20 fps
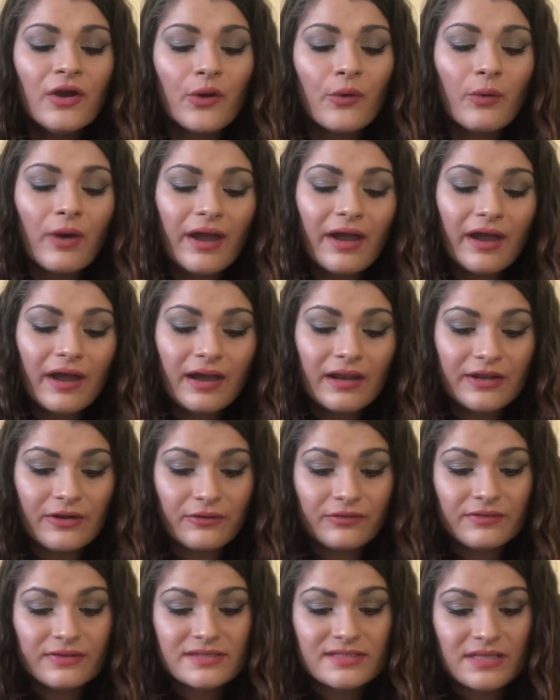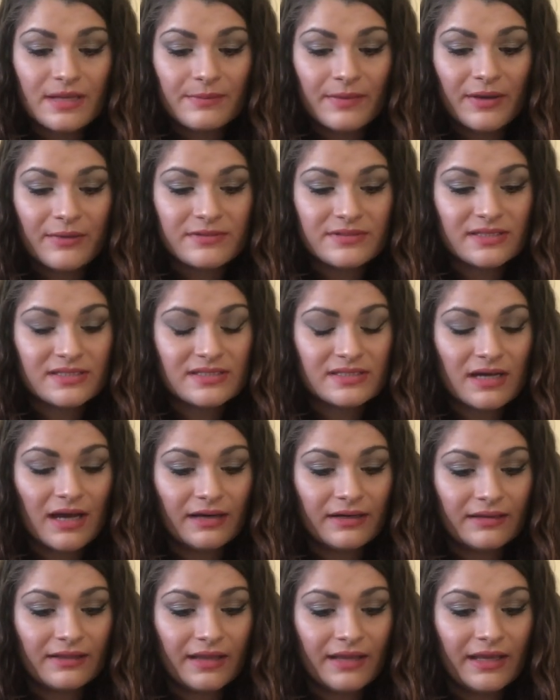Quite early on this summer, it was
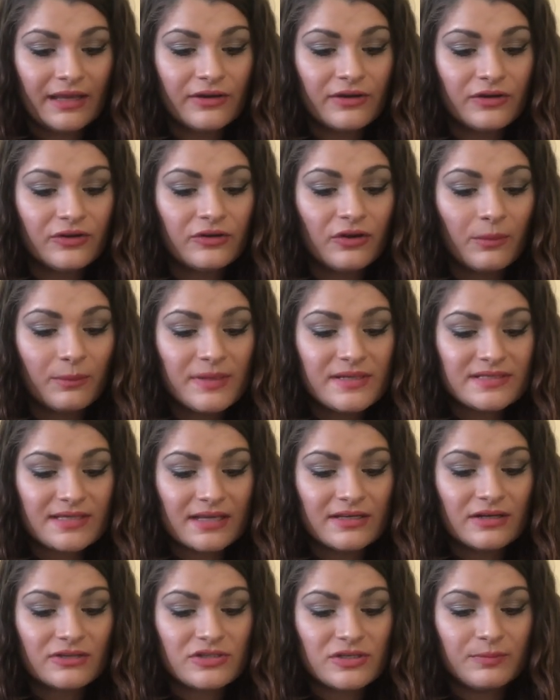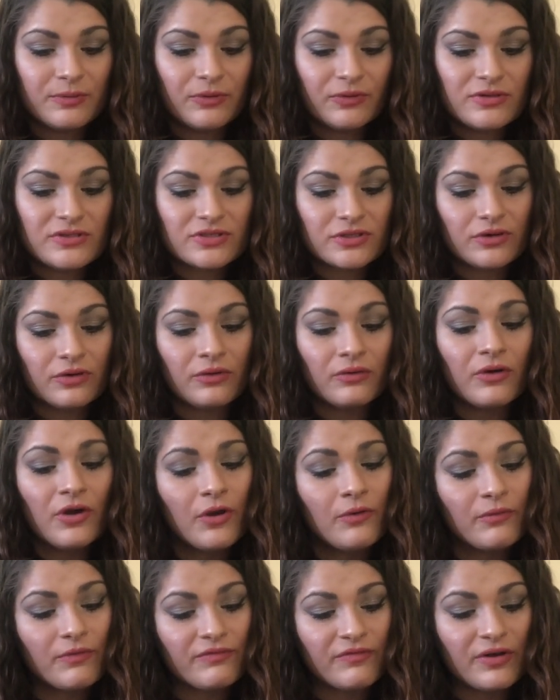decided that he could not be sent to boarding school
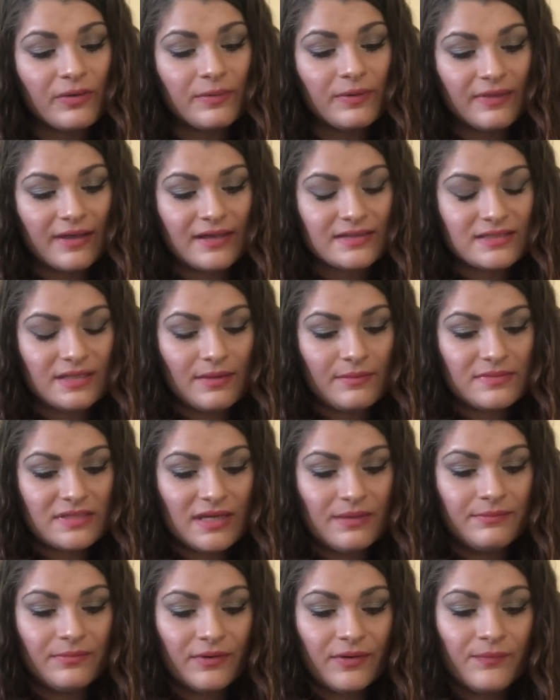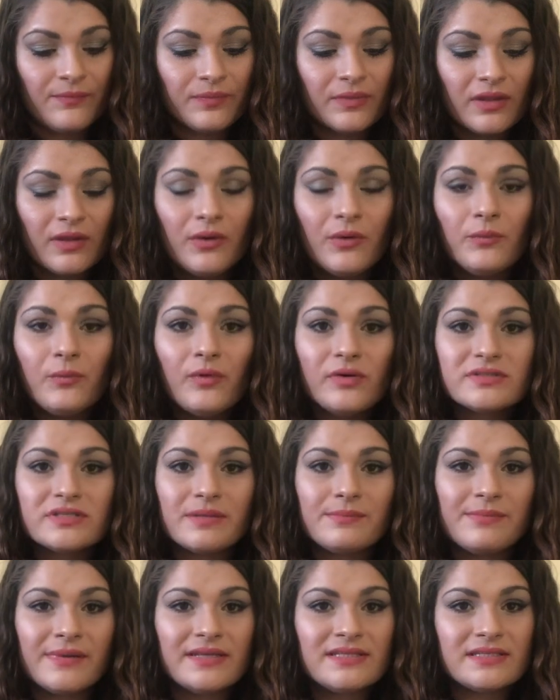with Rupert that September. What a
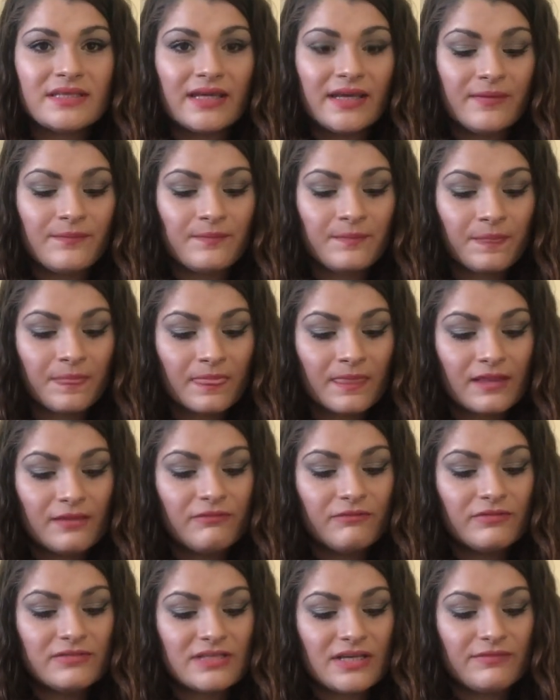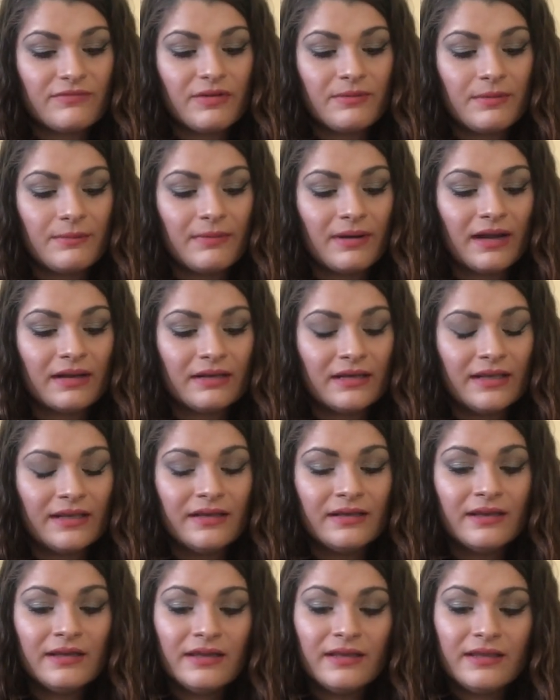pity, said Rupert
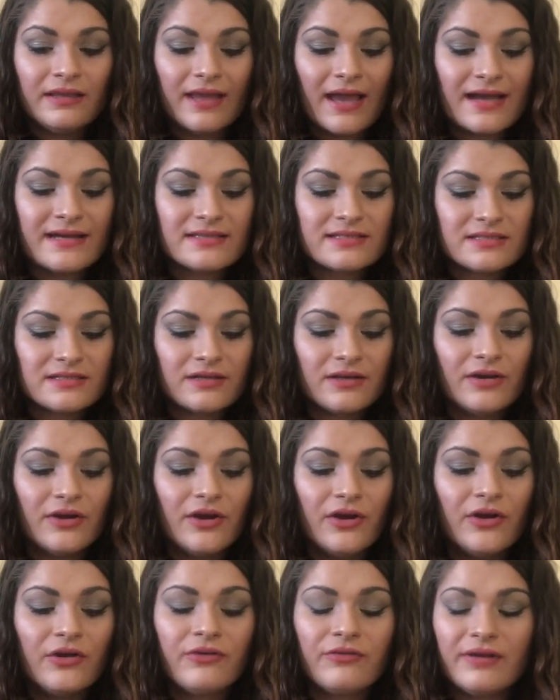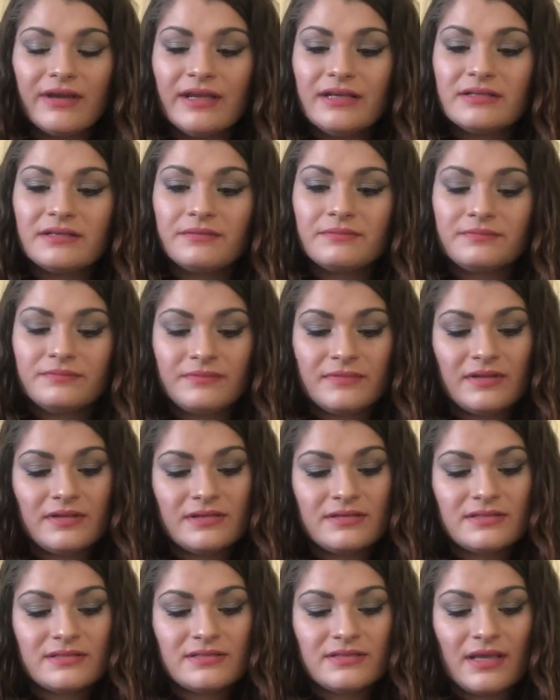blandly. Yes, agreed,
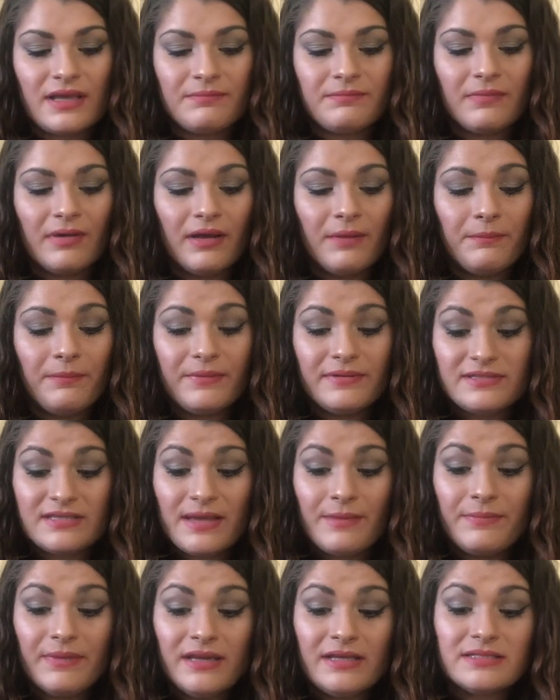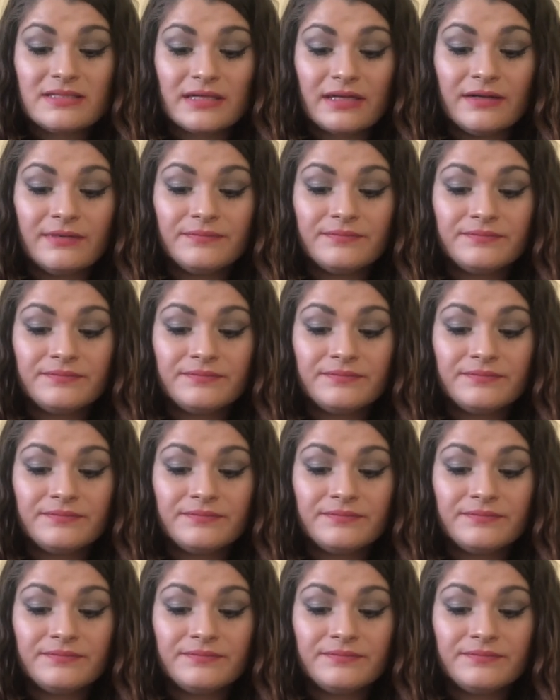said Peter.